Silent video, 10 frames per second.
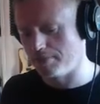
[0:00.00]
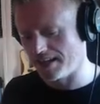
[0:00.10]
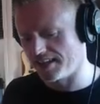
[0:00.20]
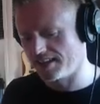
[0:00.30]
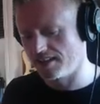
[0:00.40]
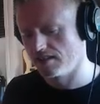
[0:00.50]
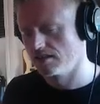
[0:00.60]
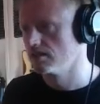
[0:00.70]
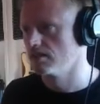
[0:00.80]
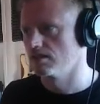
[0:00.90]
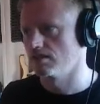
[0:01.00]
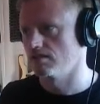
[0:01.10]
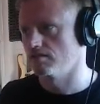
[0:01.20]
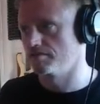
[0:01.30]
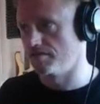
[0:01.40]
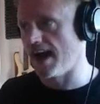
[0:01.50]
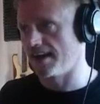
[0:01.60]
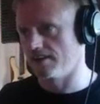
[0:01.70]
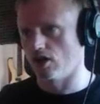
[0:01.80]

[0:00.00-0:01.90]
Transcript: big fan